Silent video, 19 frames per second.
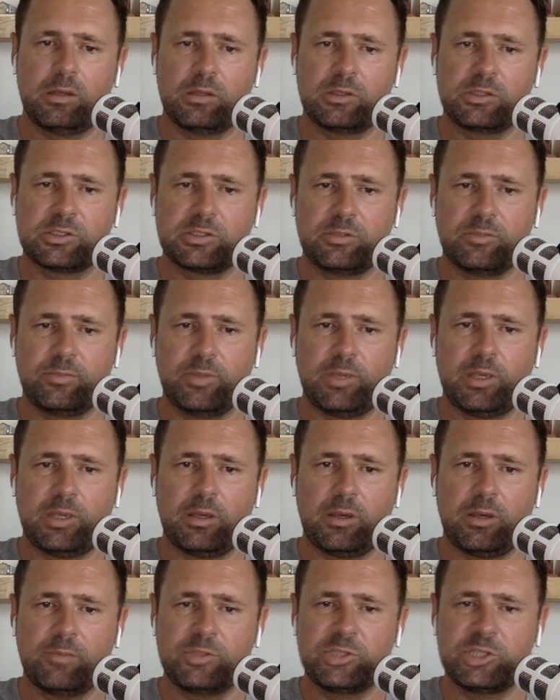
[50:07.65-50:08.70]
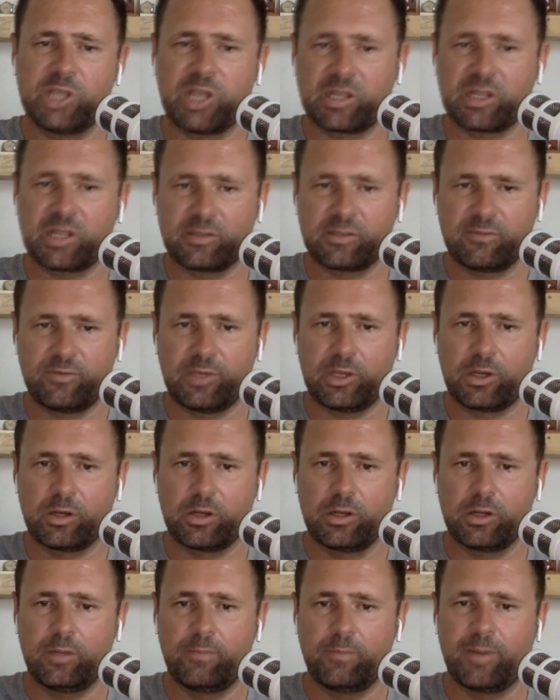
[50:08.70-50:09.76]
just to be objective here
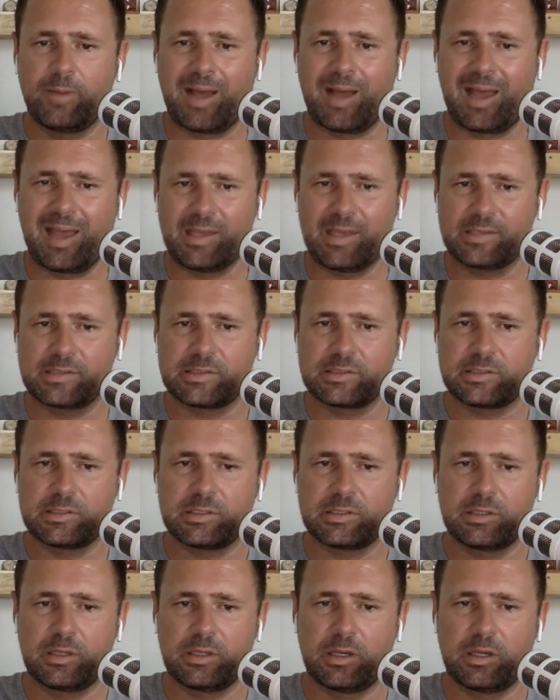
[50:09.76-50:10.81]
and unbiased,